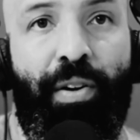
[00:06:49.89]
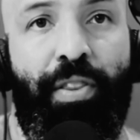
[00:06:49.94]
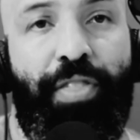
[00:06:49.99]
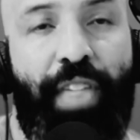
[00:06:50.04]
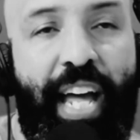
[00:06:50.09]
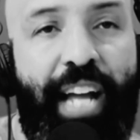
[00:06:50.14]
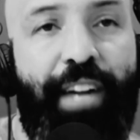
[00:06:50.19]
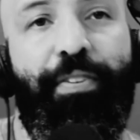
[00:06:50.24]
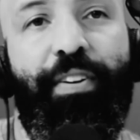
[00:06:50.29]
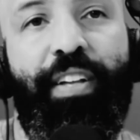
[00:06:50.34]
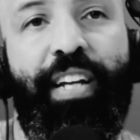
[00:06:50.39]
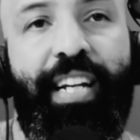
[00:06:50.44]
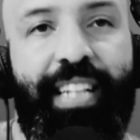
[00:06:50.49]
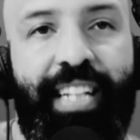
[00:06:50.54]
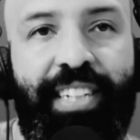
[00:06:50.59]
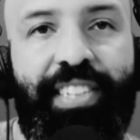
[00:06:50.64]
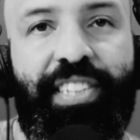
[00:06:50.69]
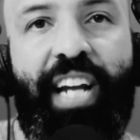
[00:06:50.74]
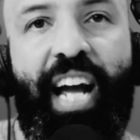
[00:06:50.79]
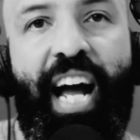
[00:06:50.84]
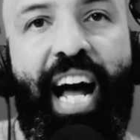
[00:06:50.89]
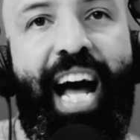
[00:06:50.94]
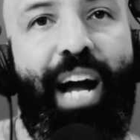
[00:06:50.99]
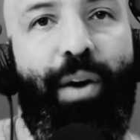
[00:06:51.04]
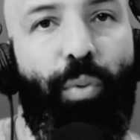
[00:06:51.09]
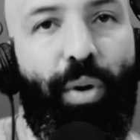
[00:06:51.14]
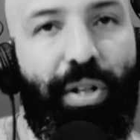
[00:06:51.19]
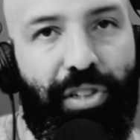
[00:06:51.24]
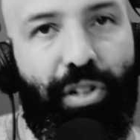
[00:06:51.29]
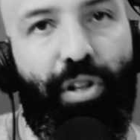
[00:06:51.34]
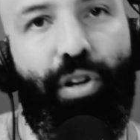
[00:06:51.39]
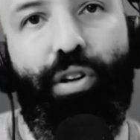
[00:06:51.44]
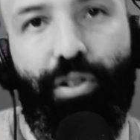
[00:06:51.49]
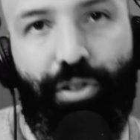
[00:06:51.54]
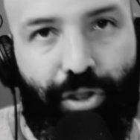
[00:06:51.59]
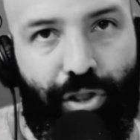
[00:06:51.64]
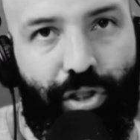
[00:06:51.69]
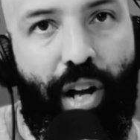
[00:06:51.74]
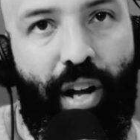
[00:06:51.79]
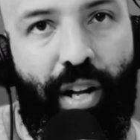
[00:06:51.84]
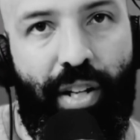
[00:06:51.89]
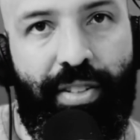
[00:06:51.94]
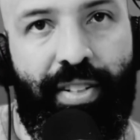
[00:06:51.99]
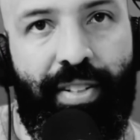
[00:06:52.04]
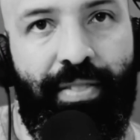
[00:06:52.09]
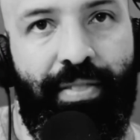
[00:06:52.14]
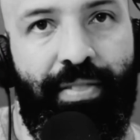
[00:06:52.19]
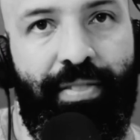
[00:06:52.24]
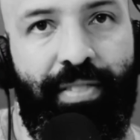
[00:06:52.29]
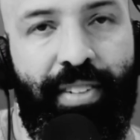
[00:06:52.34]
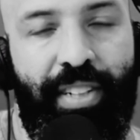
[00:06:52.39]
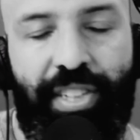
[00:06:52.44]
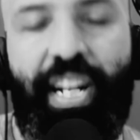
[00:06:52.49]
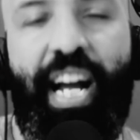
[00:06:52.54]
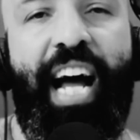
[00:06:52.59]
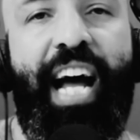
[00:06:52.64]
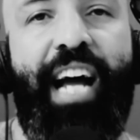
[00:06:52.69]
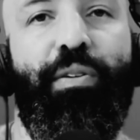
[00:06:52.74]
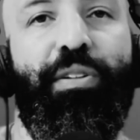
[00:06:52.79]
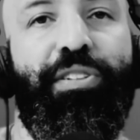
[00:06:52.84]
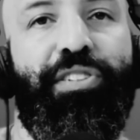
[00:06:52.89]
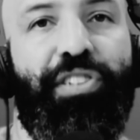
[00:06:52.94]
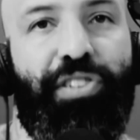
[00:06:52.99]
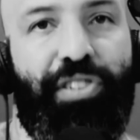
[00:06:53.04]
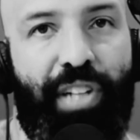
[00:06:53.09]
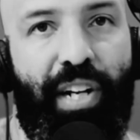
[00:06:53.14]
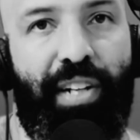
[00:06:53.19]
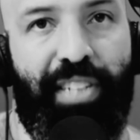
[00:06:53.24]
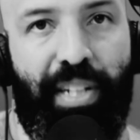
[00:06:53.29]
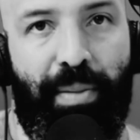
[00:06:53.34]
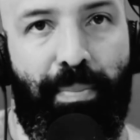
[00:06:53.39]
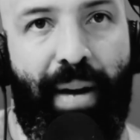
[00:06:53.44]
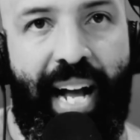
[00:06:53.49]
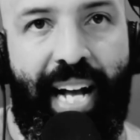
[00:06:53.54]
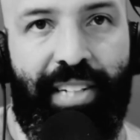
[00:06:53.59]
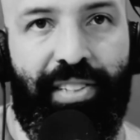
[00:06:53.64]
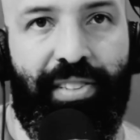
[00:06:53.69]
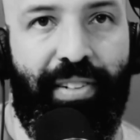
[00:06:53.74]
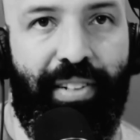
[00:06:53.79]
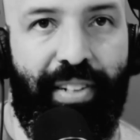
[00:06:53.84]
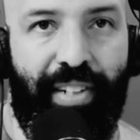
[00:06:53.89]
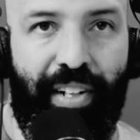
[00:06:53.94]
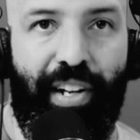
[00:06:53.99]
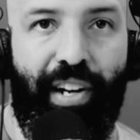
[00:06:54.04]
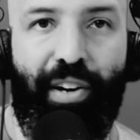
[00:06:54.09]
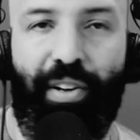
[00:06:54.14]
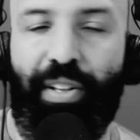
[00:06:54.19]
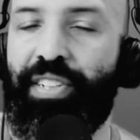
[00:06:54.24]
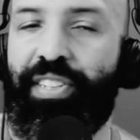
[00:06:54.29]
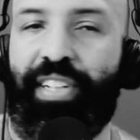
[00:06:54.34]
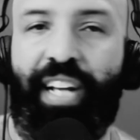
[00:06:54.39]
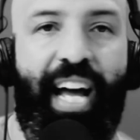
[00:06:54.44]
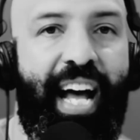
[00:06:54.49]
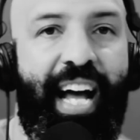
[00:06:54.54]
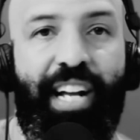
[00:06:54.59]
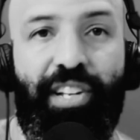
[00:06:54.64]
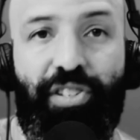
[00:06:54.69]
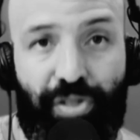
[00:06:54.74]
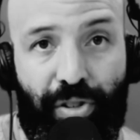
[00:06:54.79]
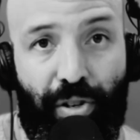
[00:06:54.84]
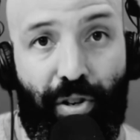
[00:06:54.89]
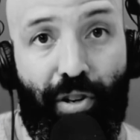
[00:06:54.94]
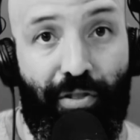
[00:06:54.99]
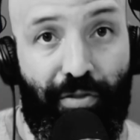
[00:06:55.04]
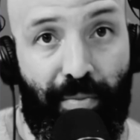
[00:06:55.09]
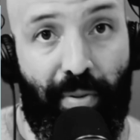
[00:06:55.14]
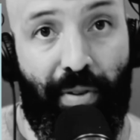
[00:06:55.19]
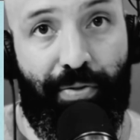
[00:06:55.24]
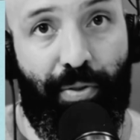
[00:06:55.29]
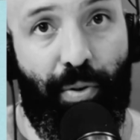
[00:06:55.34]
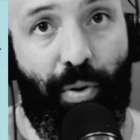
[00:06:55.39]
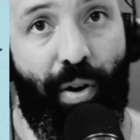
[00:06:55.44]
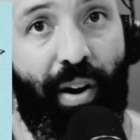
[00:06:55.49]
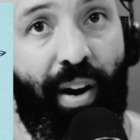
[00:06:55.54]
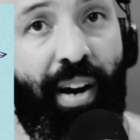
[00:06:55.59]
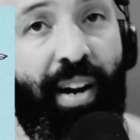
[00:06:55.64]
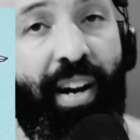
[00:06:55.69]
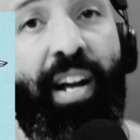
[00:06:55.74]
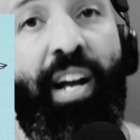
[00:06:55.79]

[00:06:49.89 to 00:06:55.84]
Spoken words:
thankfully, this guy was an old salt. This guy was a salty bastard. This guy served before.